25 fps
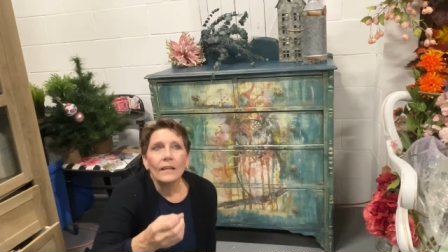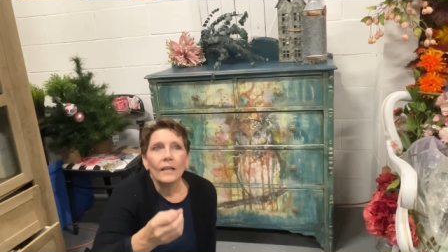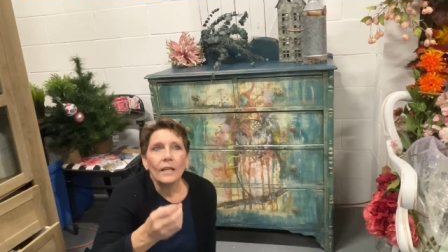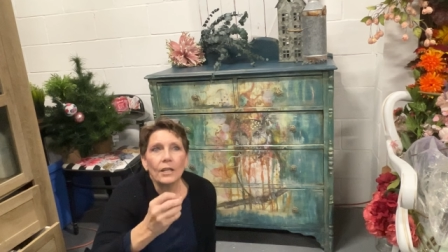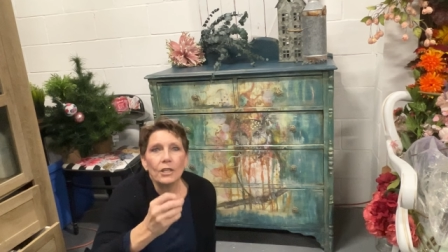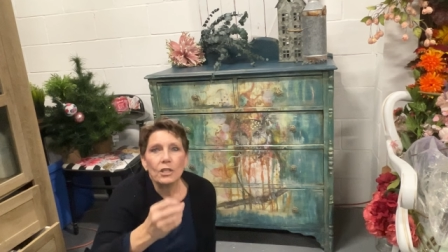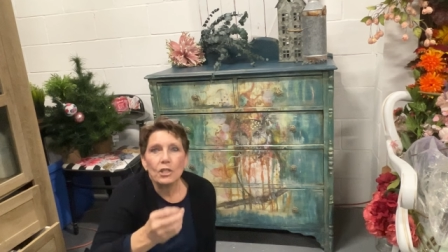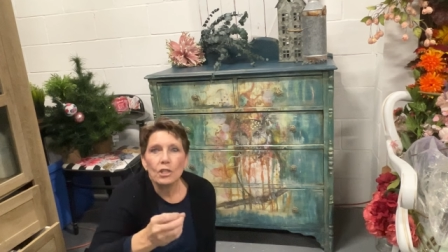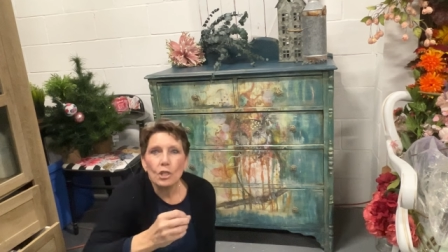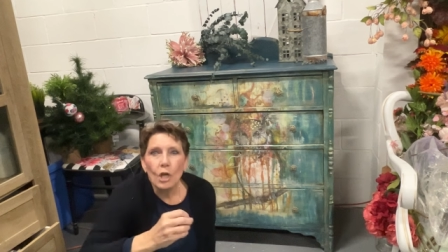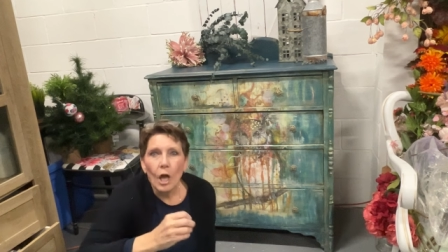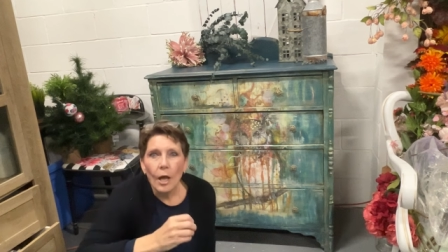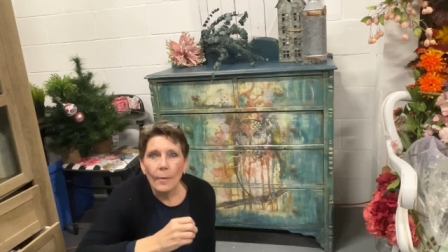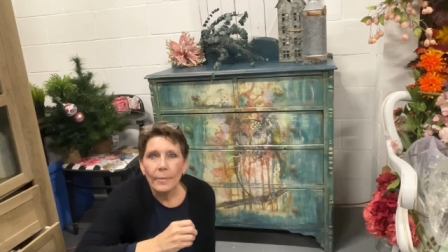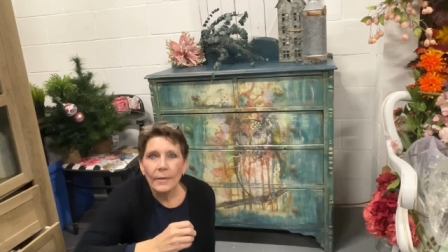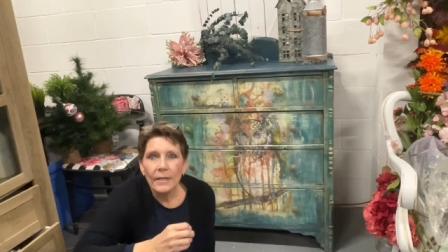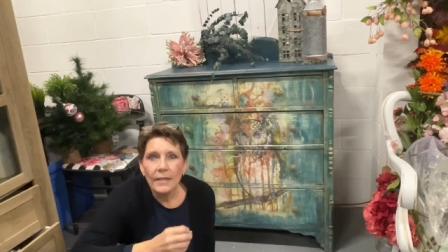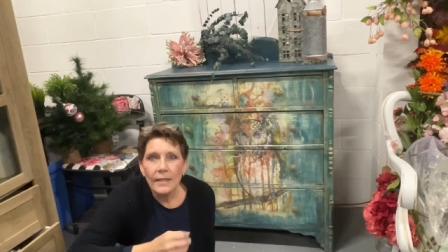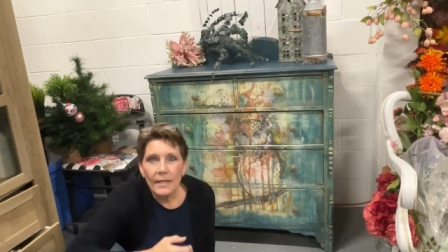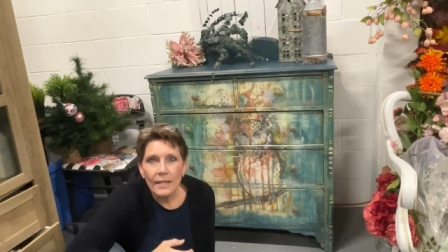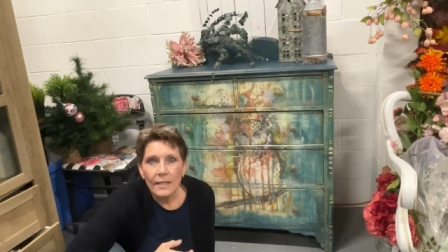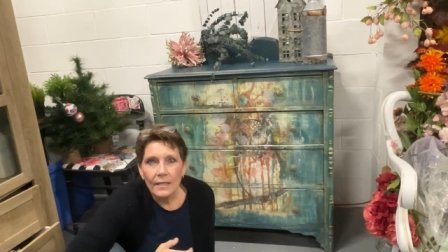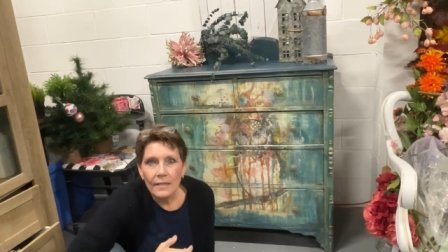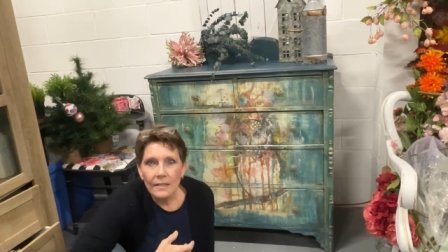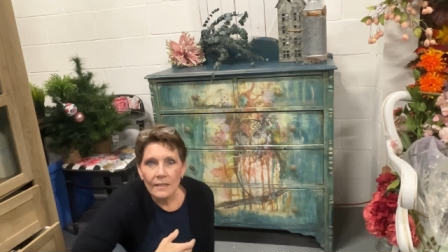stop
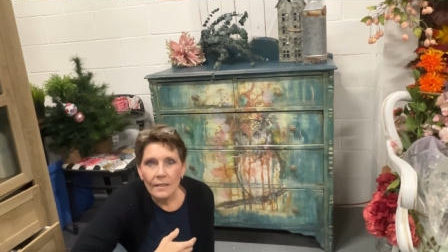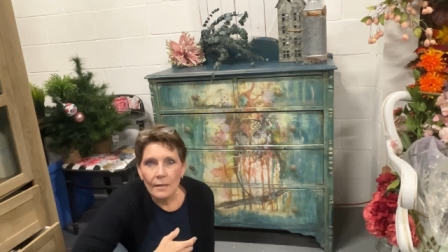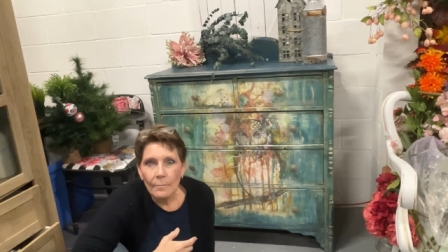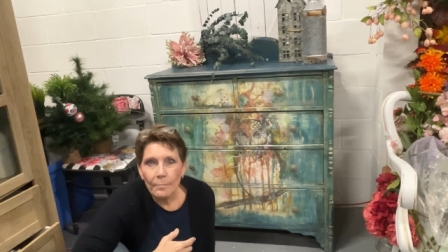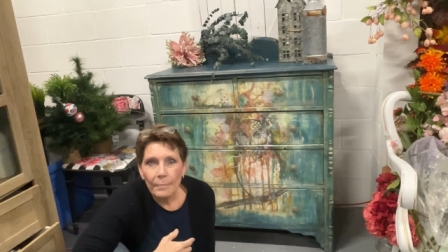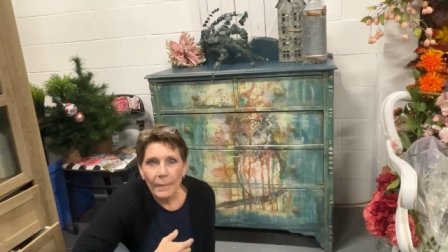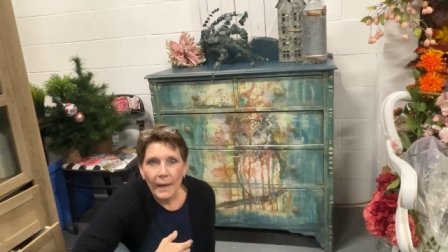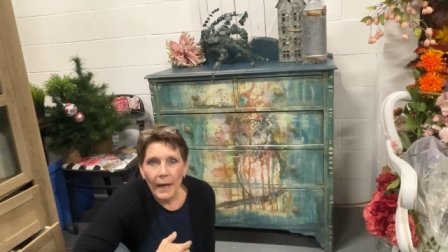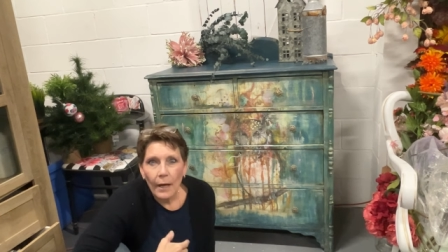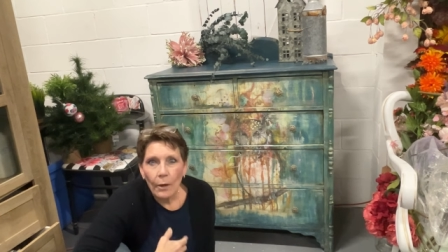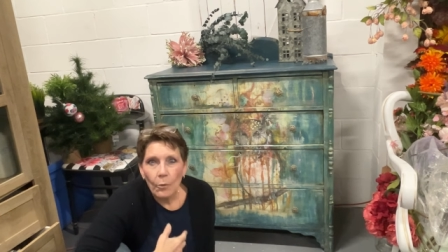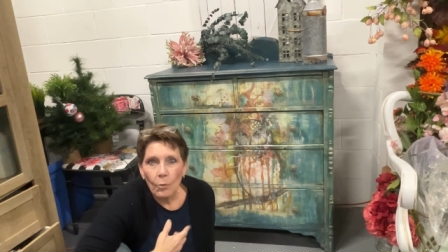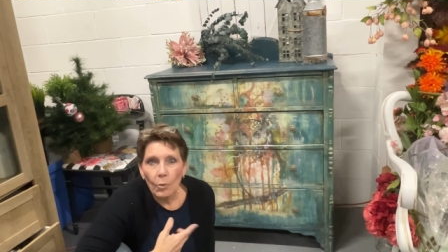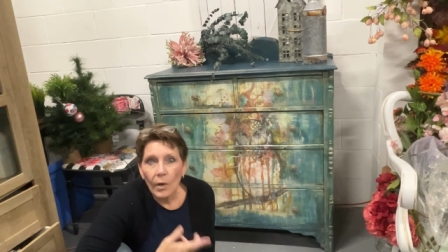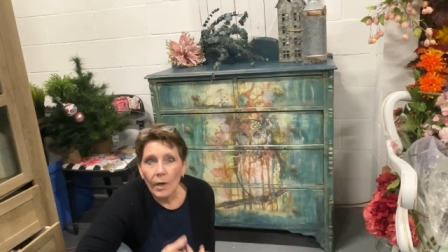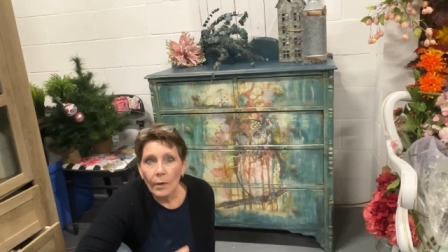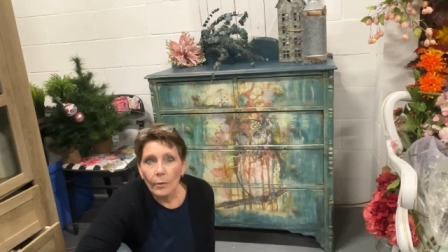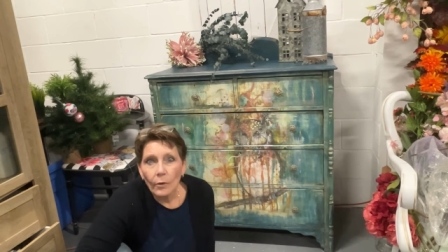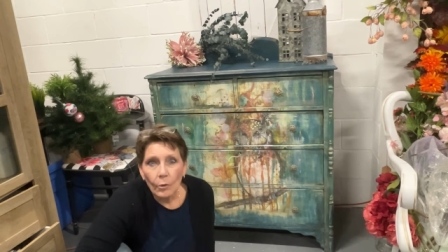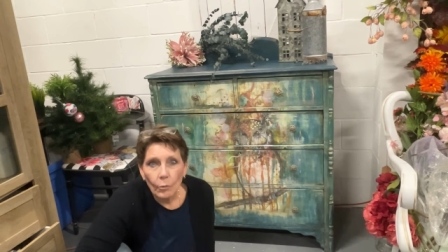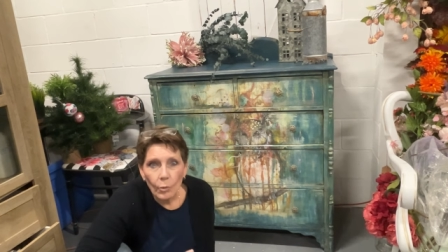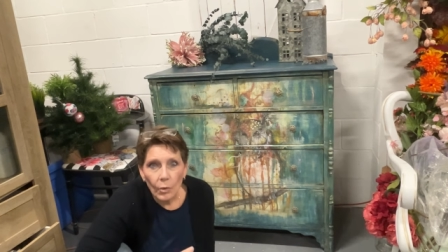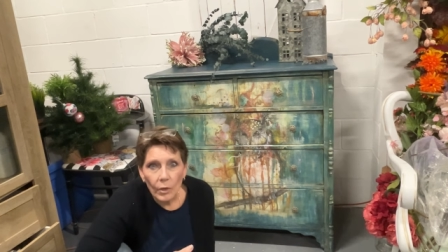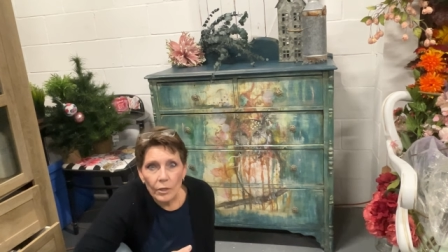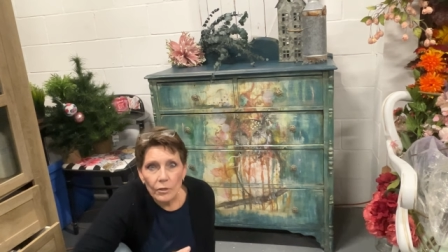and think about
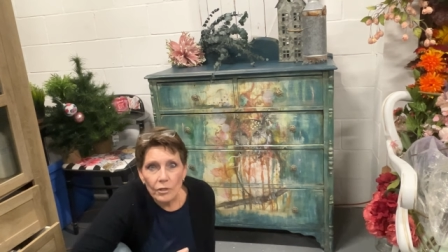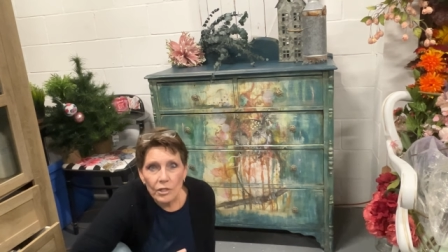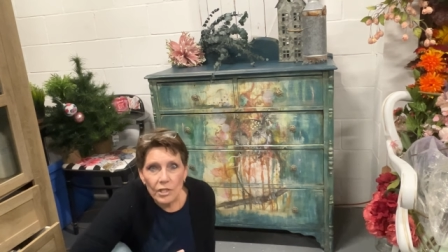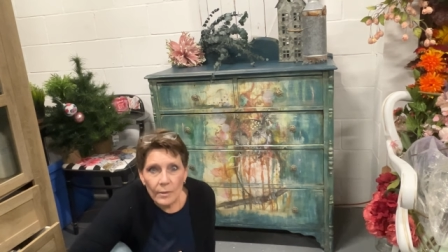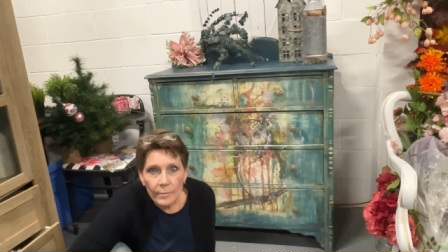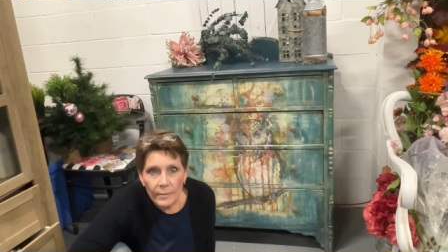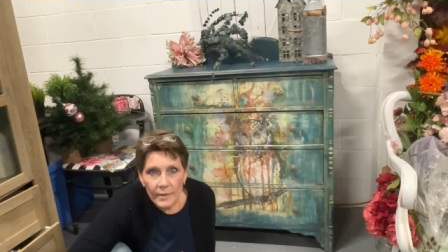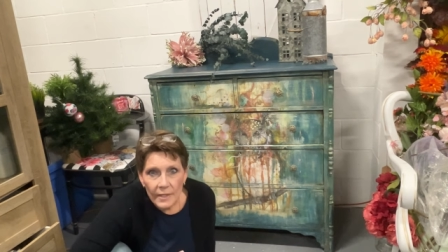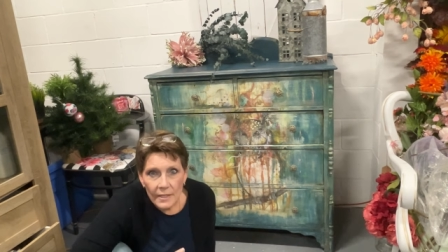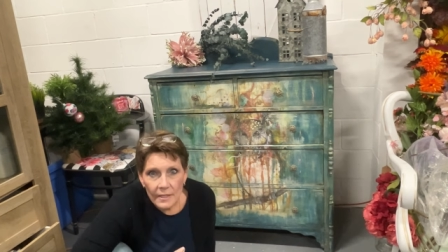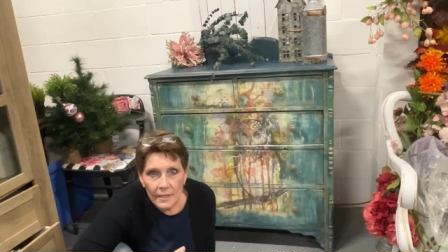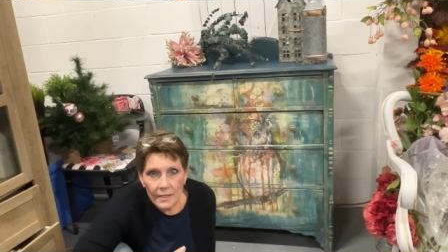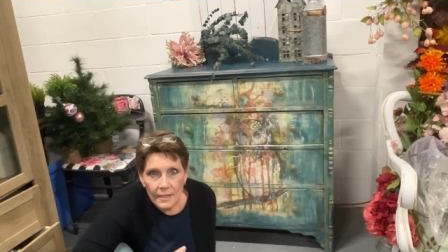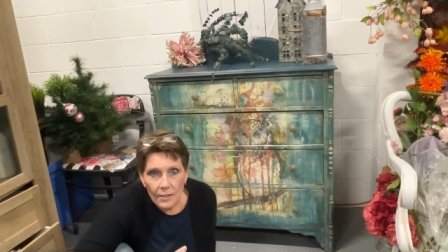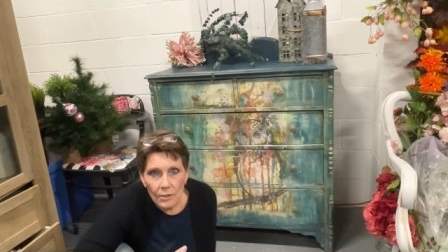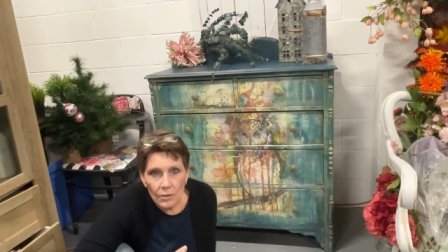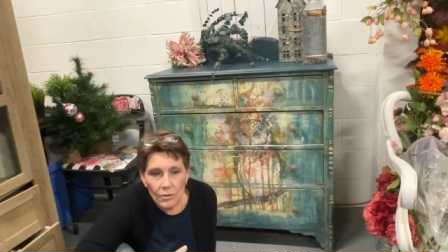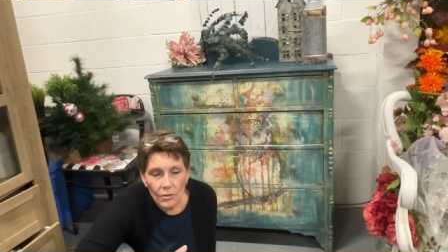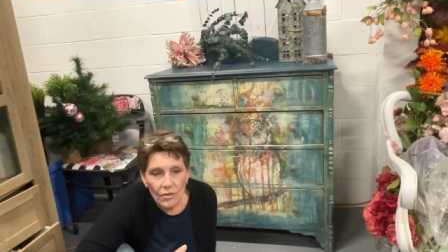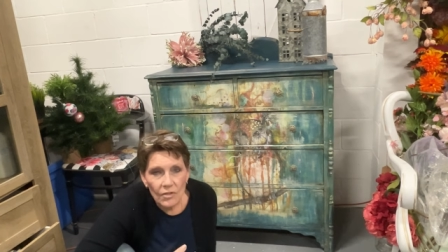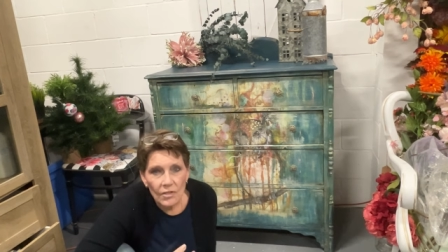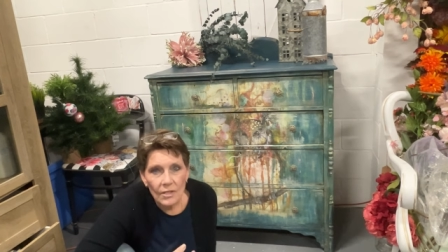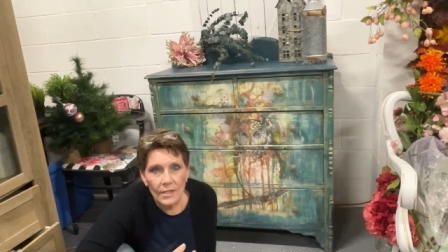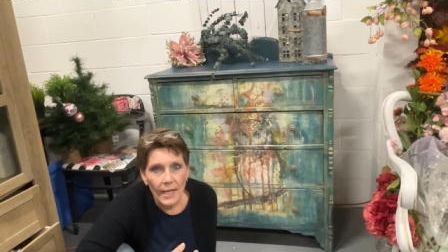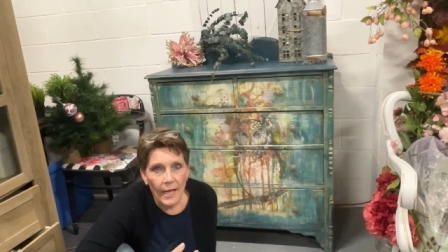what, what are some of the
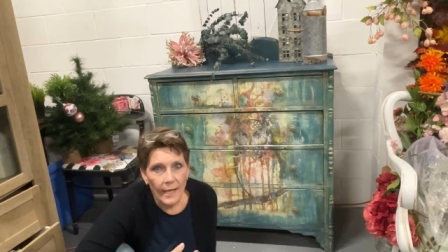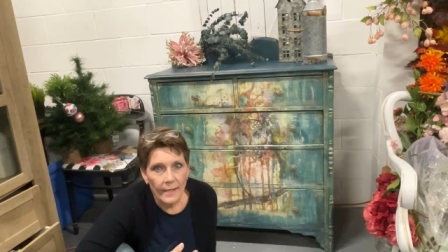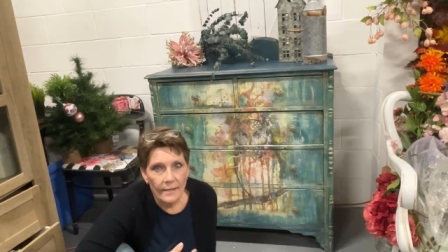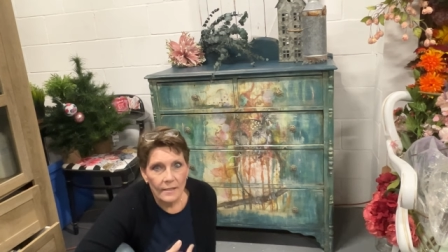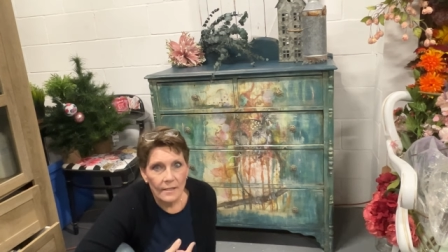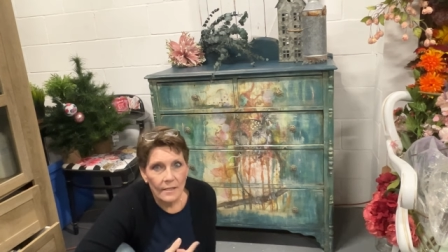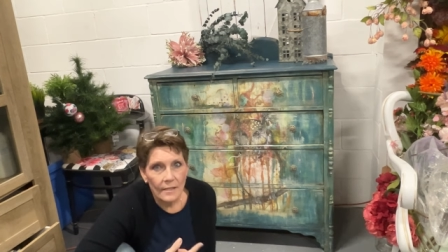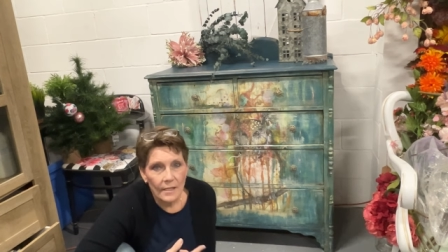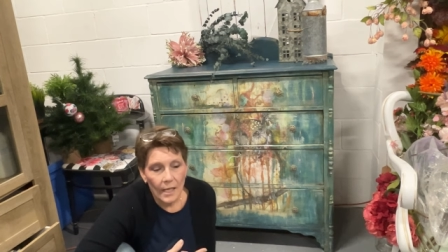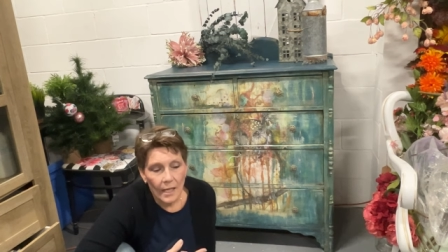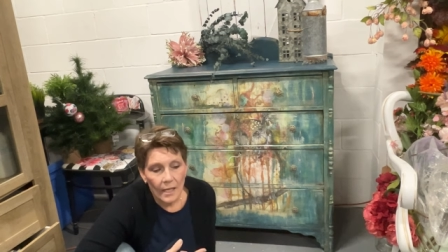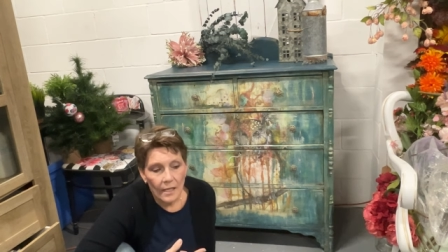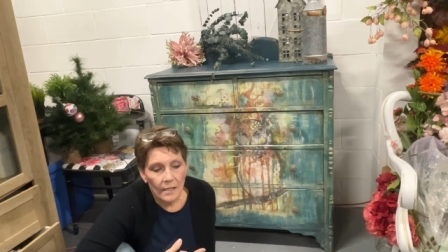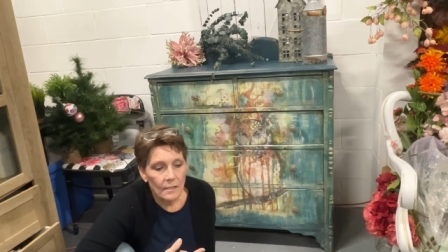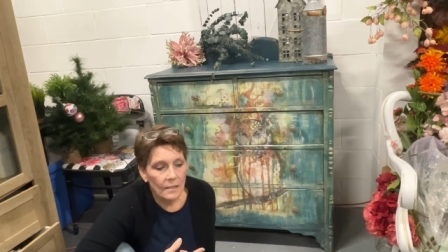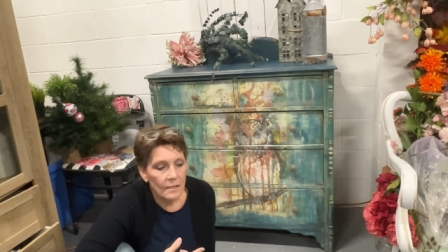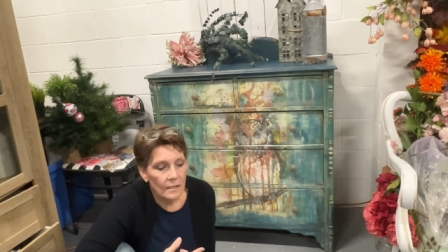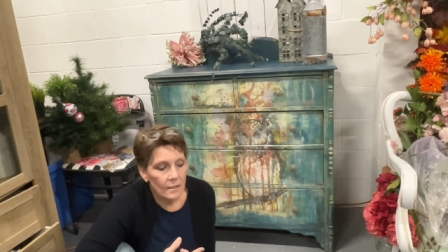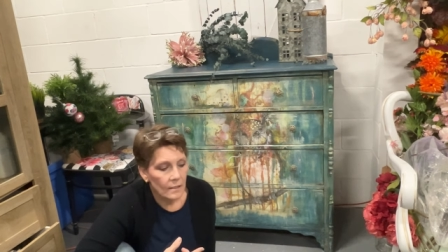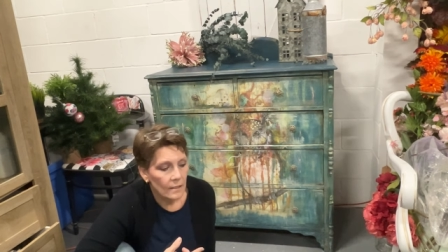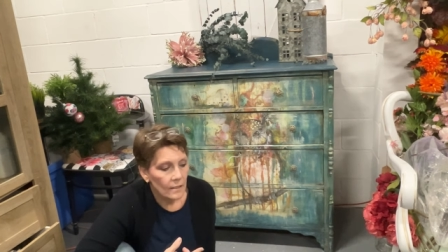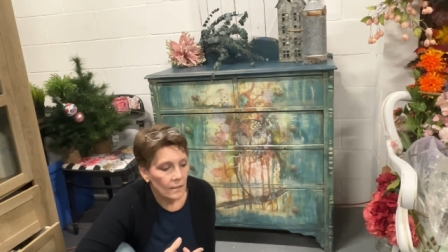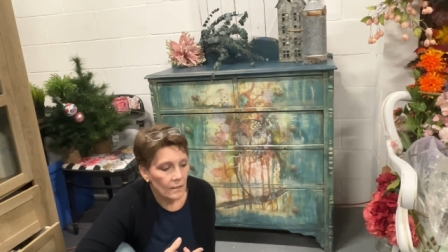skill sets that